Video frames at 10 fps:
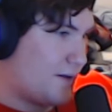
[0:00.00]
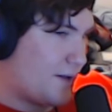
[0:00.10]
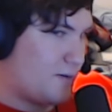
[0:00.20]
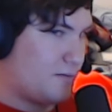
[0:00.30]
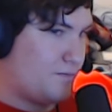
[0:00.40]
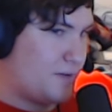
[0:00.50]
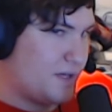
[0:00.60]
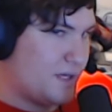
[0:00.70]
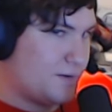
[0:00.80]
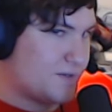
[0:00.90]
ago, but
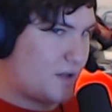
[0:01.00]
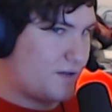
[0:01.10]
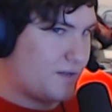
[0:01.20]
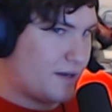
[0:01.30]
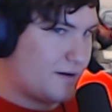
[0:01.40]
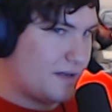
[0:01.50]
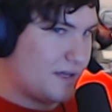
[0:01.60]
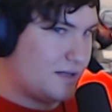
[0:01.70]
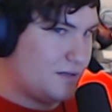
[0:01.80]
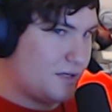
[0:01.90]
he was on there,
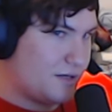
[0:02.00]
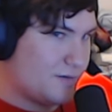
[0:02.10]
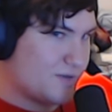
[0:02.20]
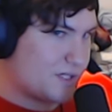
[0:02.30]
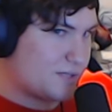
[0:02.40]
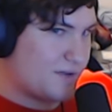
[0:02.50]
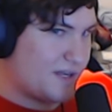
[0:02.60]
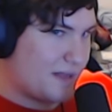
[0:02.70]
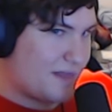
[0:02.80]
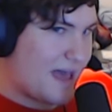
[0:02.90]
and he was
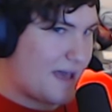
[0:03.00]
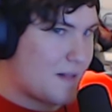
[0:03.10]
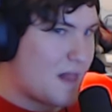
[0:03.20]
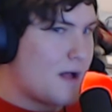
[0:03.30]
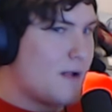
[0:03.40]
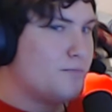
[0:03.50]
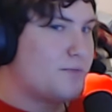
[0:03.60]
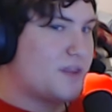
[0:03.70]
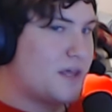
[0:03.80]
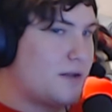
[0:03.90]
explaining that.
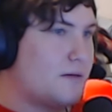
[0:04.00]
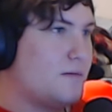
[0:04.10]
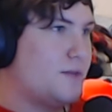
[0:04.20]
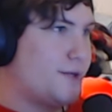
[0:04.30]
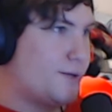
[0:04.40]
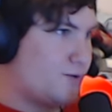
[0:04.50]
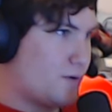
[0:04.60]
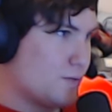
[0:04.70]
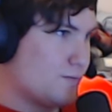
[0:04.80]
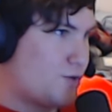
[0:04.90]
But then
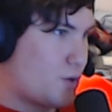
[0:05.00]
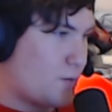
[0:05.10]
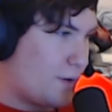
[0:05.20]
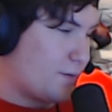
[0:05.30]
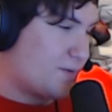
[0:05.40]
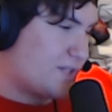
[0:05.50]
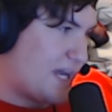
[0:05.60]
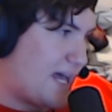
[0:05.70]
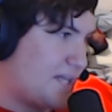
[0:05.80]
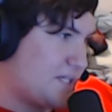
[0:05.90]
Joe Rogan was kind
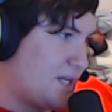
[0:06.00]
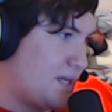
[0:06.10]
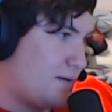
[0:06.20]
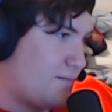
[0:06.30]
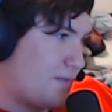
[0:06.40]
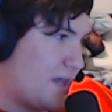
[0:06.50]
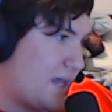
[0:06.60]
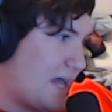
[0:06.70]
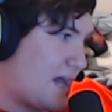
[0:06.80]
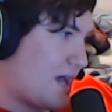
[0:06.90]
of asking him like
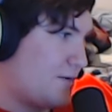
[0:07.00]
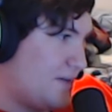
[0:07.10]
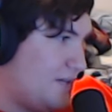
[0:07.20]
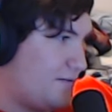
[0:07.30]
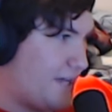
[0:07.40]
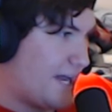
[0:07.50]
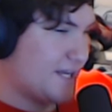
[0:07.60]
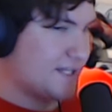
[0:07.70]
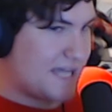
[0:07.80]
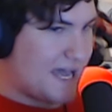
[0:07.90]
how he even got
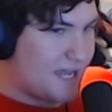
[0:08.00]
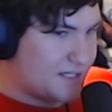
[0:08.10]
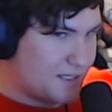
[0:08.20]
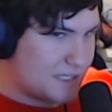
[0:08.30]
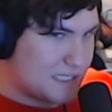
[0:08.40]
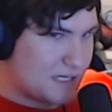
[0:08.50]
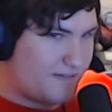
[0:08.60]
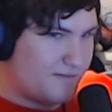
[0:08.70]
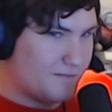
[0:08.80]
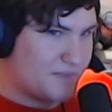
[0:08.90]
into acting and stuff,
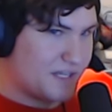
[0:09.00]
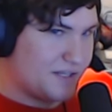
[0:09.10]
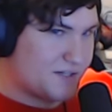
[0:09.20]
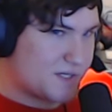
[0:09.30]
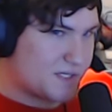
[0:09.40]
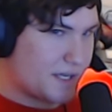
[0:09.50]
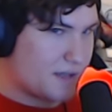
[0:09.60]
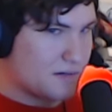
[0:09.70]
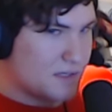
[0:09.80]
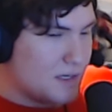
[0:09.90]
and he's just like,
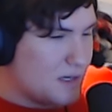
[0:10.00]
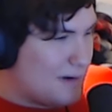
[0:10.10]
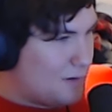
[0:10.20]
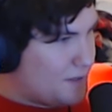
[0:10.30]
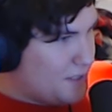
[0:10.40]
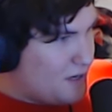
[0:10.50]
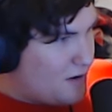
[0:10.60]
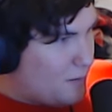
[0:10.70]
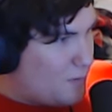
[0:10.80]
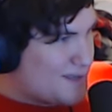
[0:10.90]
well,
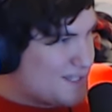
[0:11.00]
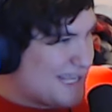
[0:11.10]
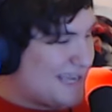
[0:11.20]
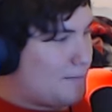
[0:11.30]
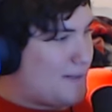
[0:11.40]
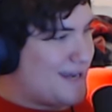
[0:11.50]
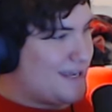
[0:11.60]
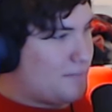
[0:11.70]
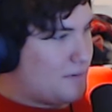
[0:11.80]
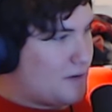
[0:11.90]
I was like a
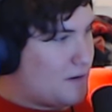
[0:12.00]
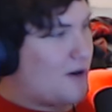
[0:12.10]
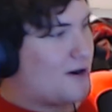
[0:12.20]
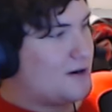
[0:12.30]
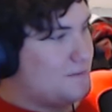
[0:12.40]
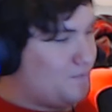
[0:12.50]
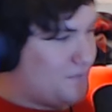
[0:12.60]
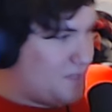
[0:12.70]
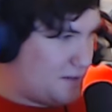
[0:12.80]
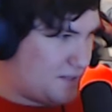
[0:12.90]
bodyguard,
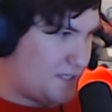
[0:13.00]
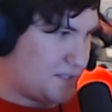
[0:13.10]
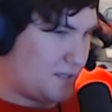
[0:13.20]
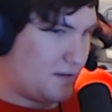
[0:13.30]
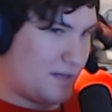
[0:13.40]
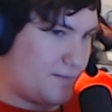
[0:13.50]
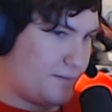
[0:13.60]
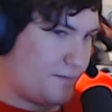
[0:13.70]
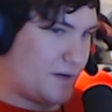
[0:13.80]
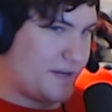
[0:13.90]
to this club
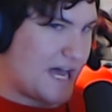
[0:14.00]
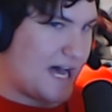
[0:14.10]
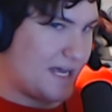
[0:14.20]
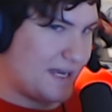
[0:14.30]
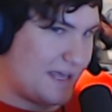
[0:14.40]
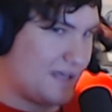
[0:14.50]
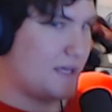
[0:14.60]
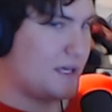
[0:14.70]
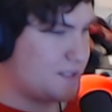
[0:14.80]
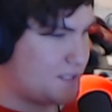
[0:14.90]
and whatnot,
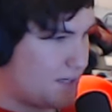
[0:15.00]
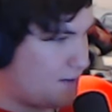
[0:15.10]
and